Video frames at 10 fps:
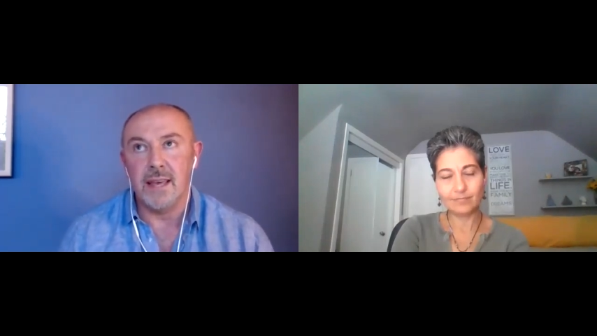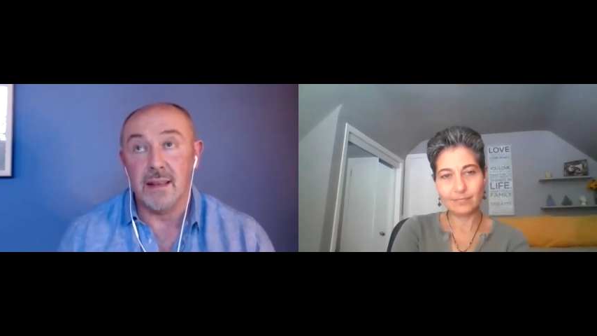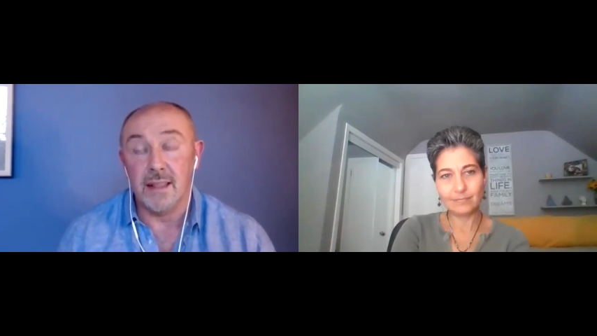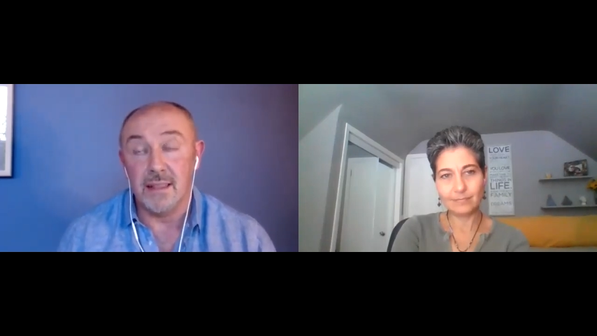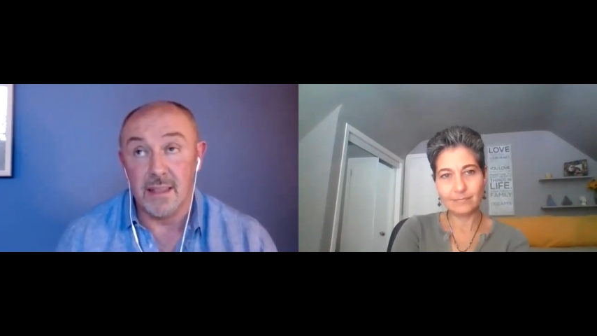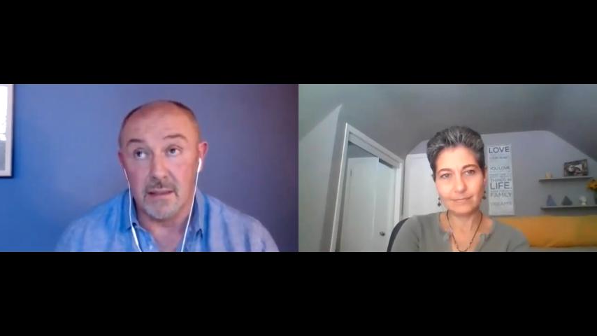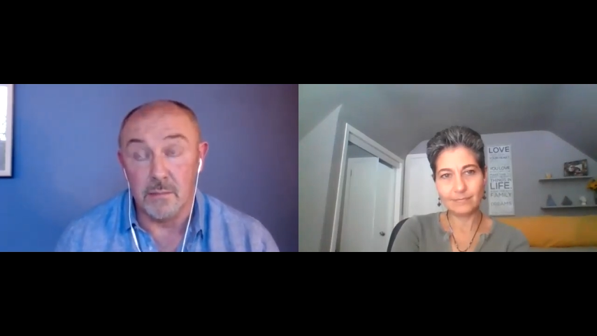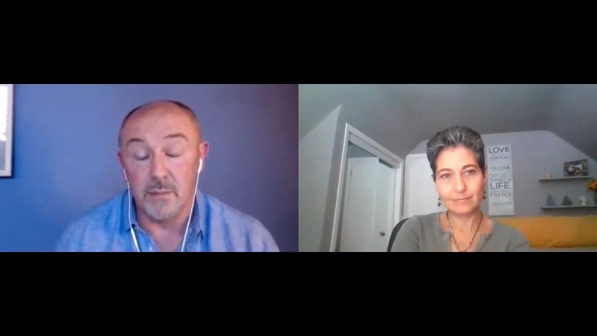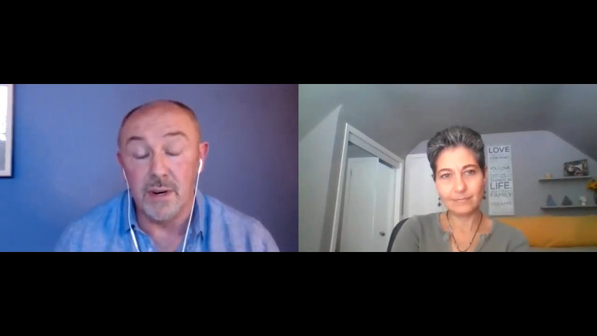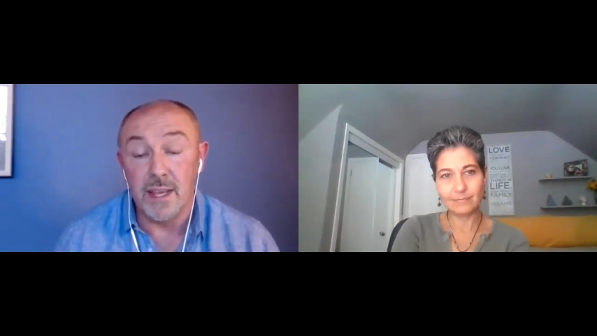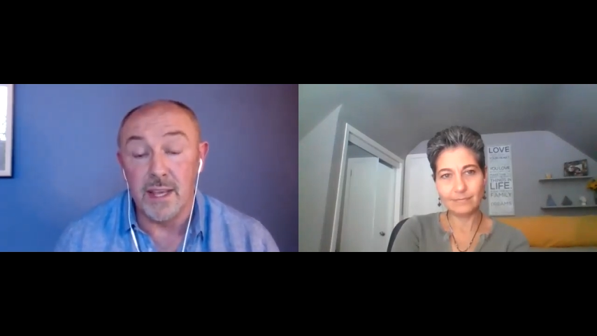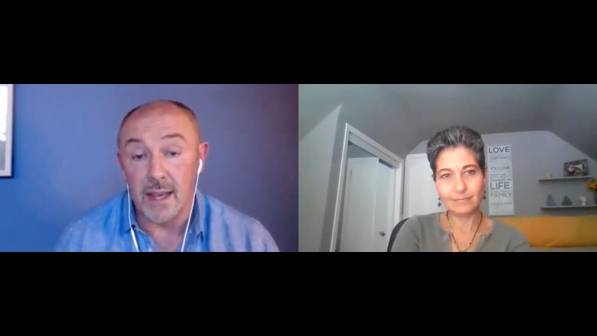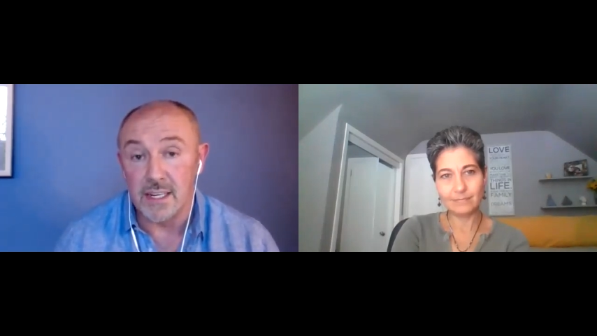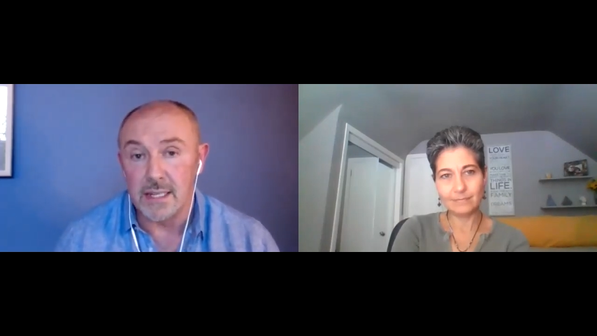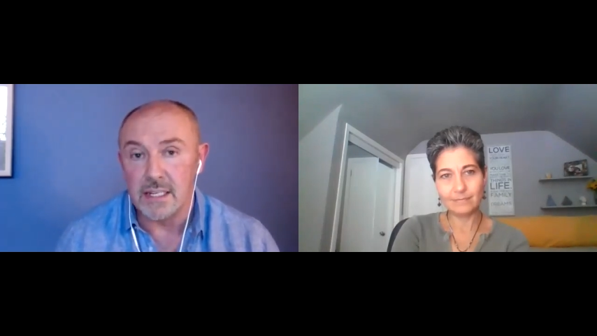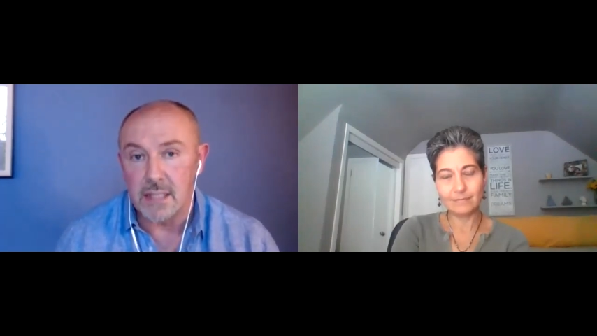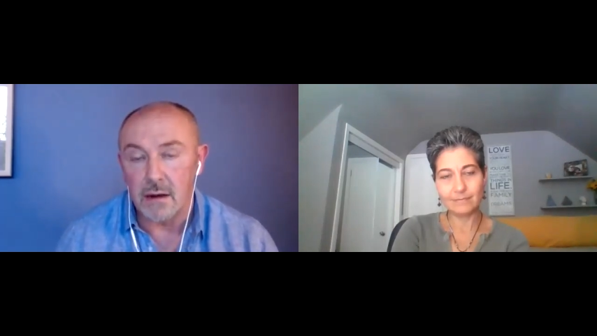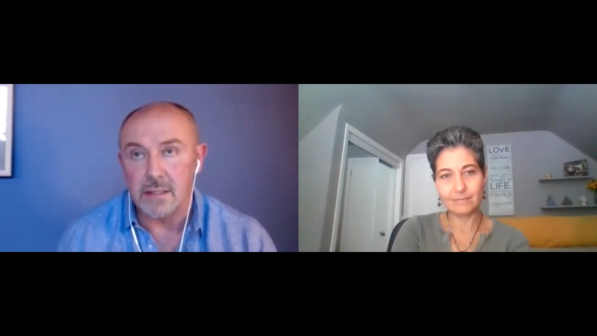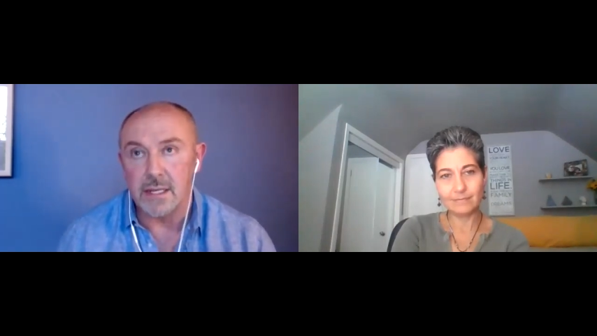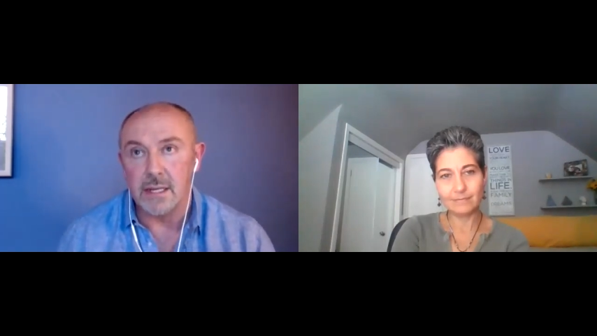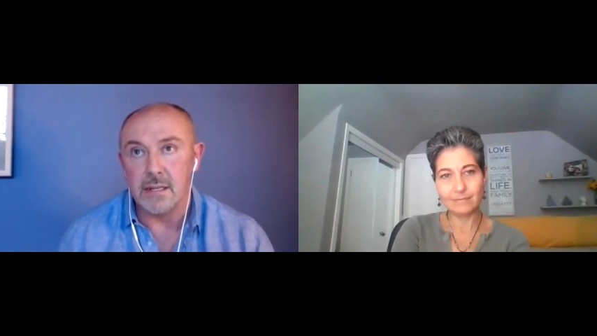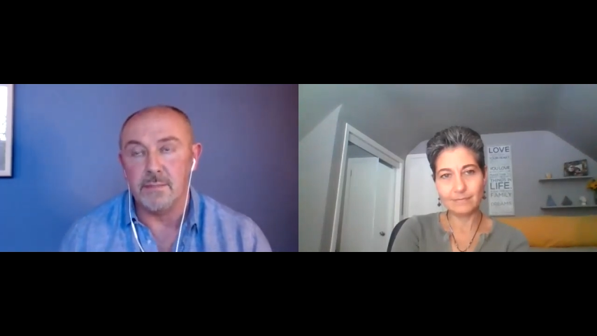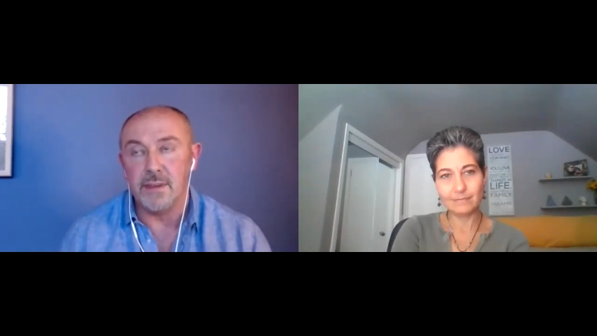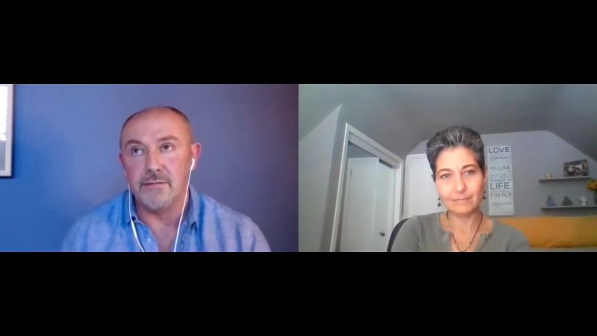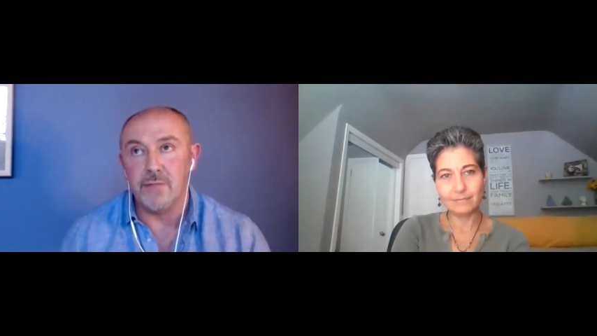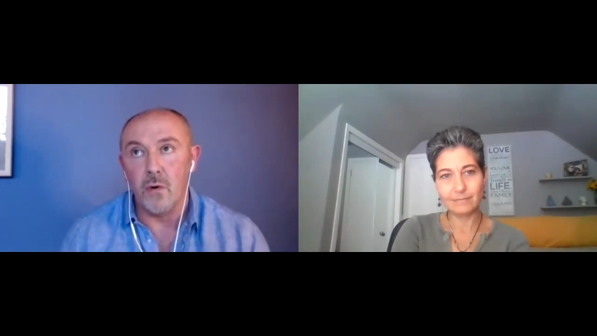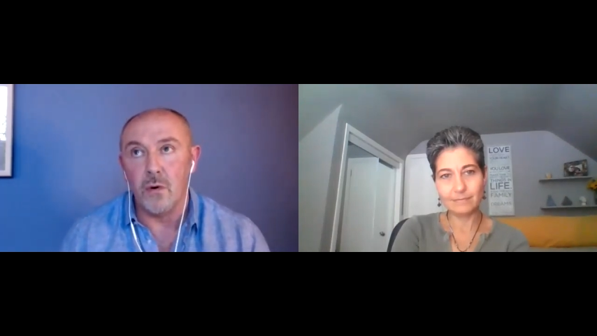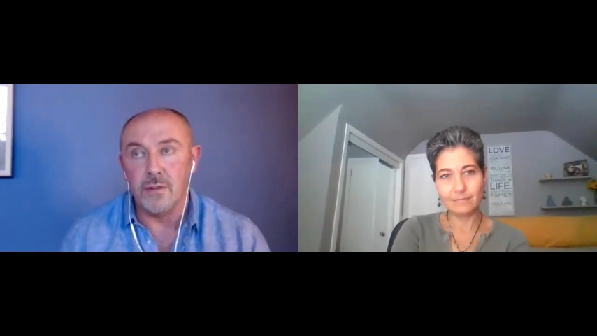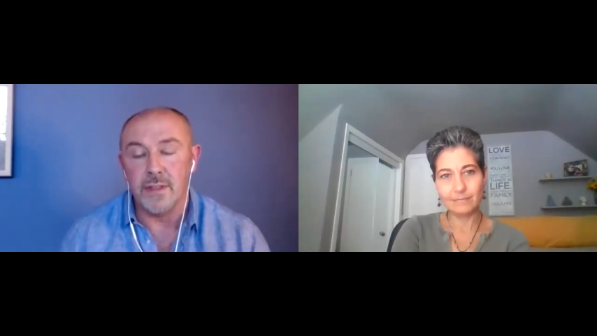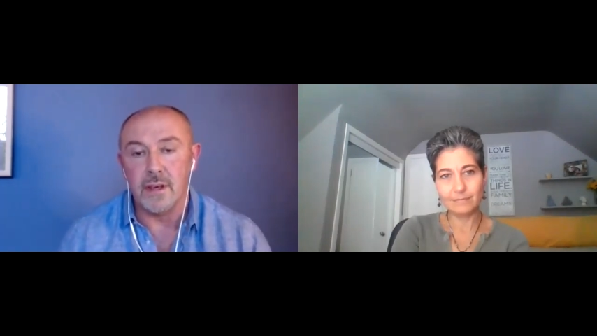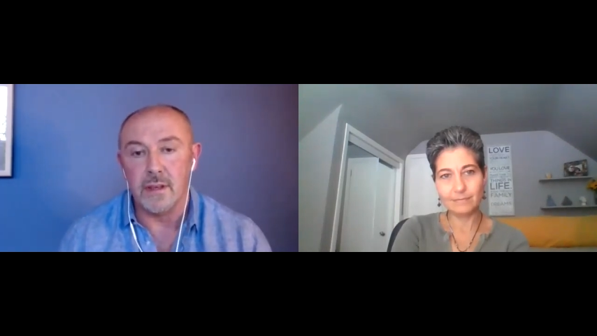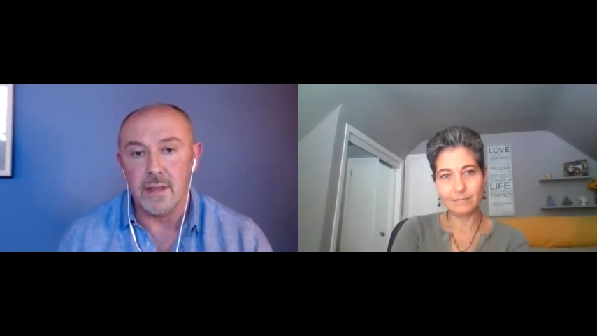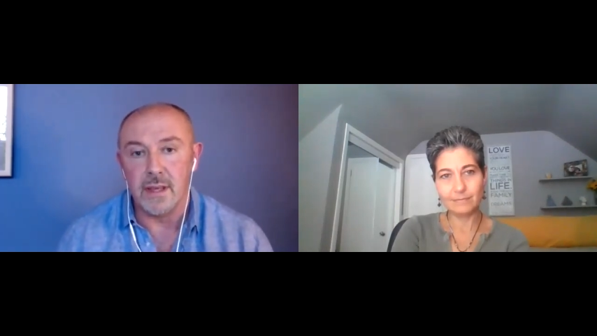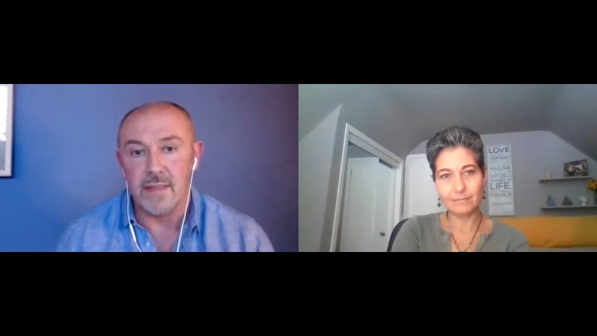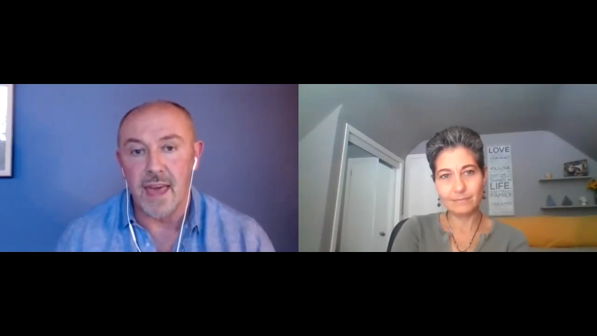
Speaker 1: it the, the bullying actually started before the, the,